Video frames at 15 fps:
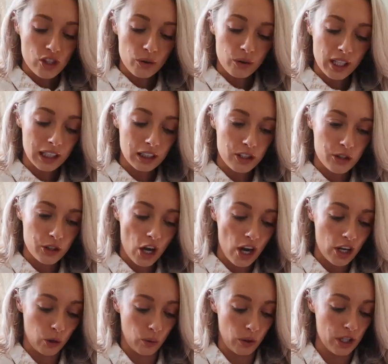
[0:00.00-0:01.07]
So Nicholas
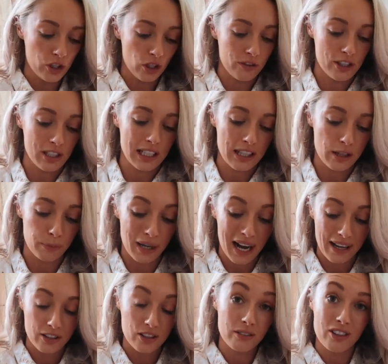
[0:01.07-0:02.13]
Kirkwood, obviously the
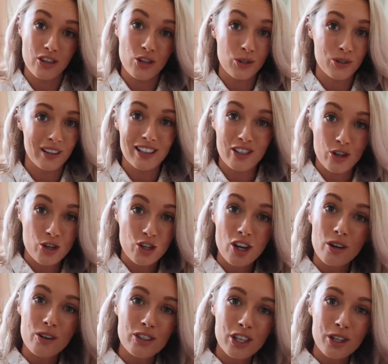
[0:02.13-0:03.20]
brand of the shoes that I just
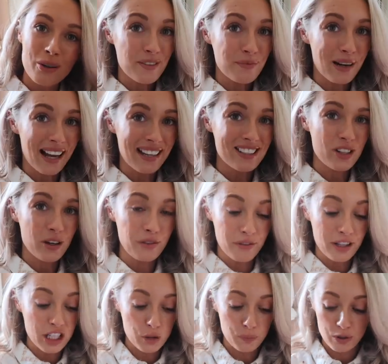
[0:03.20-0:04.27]
showed you, the brand of
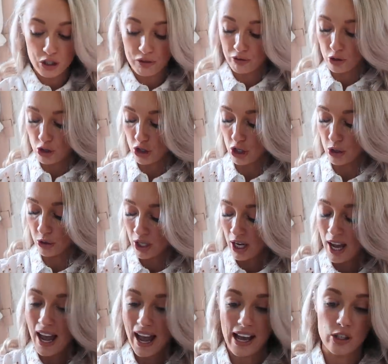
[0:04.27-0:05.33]
these beautiful shoes,
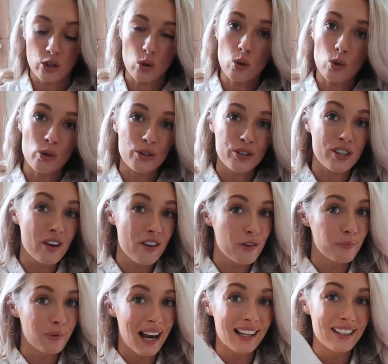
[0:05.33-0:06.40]
and also the
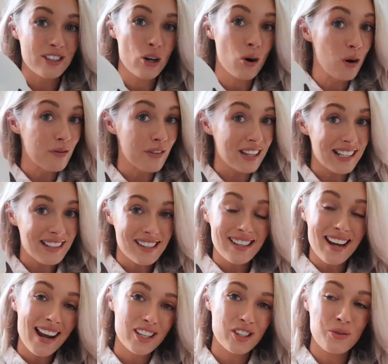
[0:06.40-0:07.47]
brand of these
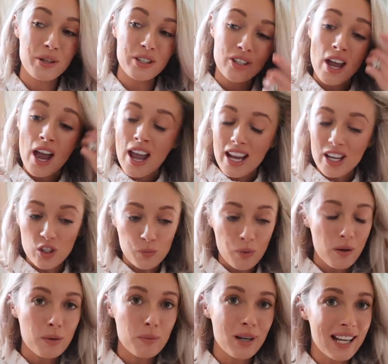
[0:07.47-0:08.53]
next ones is
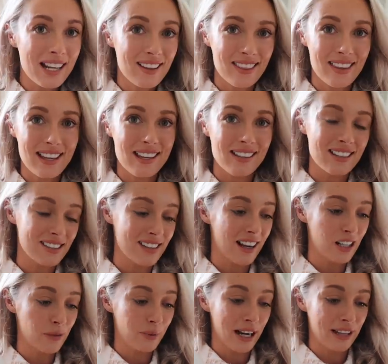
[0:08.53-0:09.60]
probably the
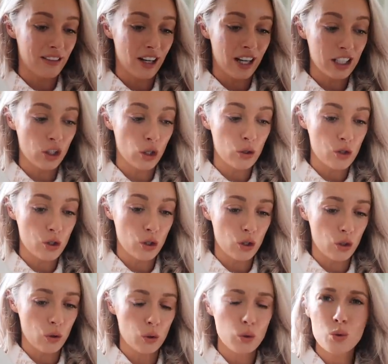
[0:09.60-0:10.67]
designer brand that I go
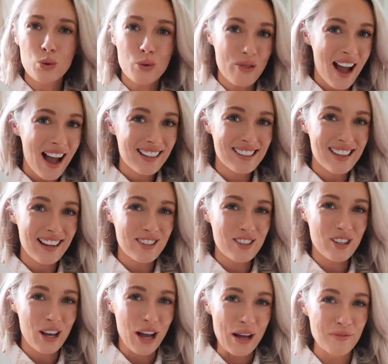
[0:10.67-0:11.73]
to. Ooh, that and
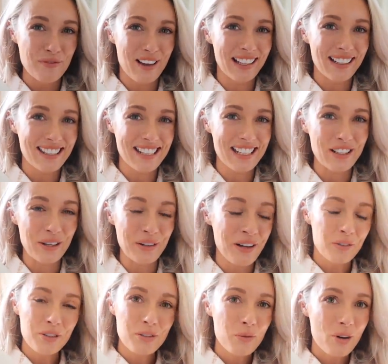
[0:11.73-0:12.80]
Valentino. I
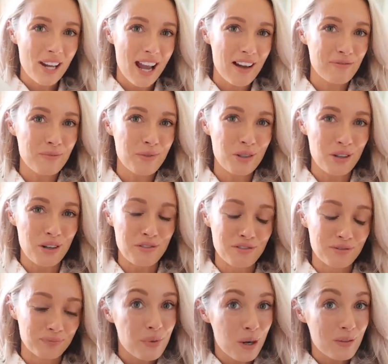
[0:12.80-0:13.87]
wonder what I have more of.
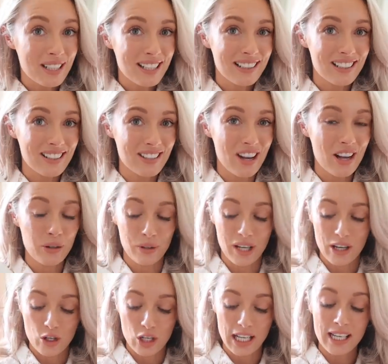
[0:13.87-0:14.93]
Probably Nicholas Kirkwood
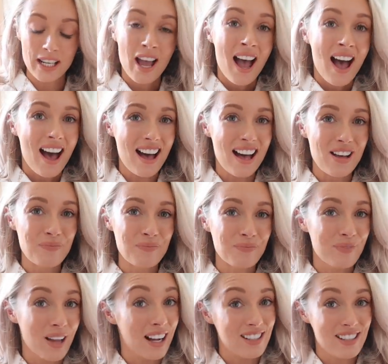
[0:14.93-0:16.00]
actually.
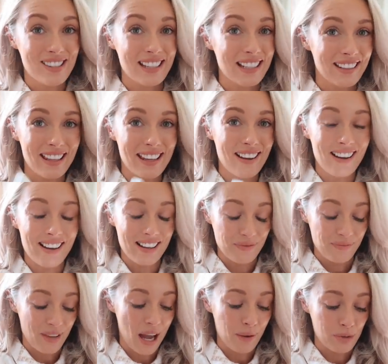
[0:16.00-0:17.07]
I just think they are
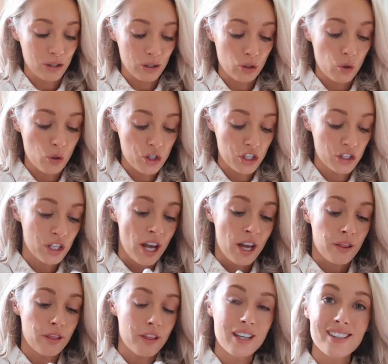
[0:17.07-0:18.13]
absolutely gorgeous.
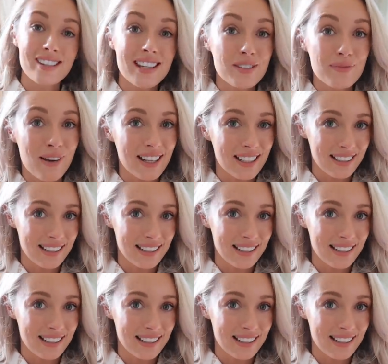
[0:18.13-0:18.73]
This is my